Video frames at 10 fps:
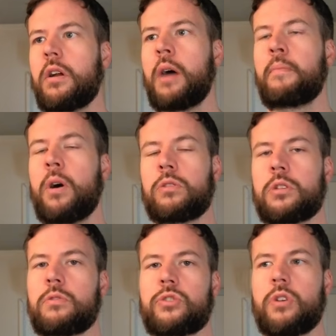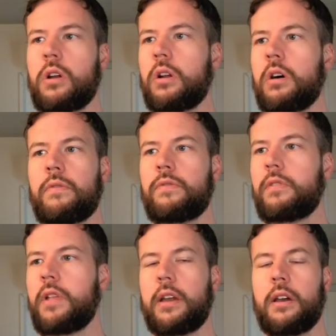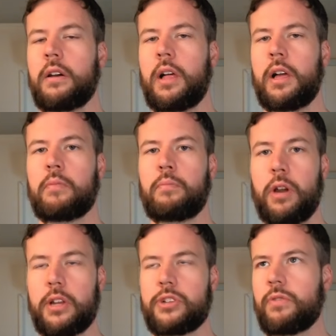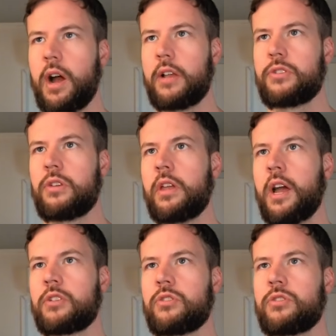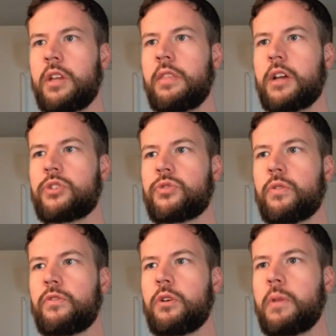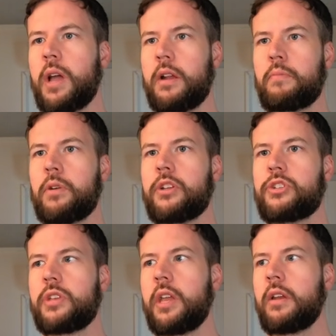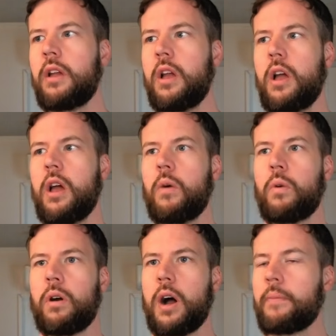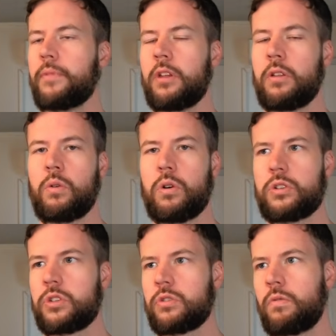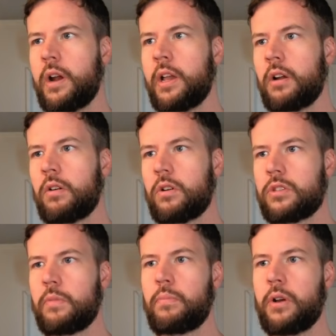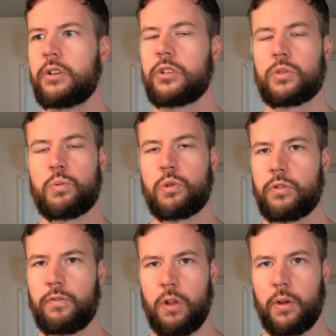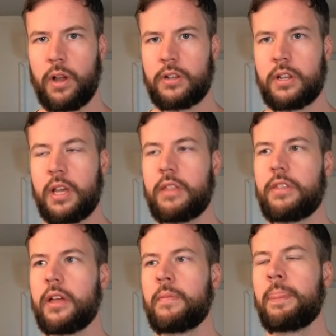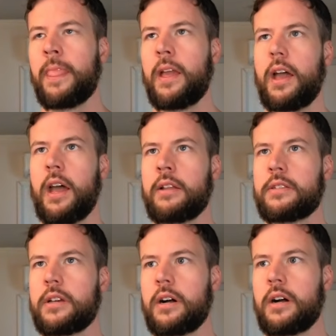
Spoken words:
a multiple shot of like a bridge, right? So you can actually see in that short film, we had a bridge scene where, the horses are running across the bridge. There's water flowing underneath it. And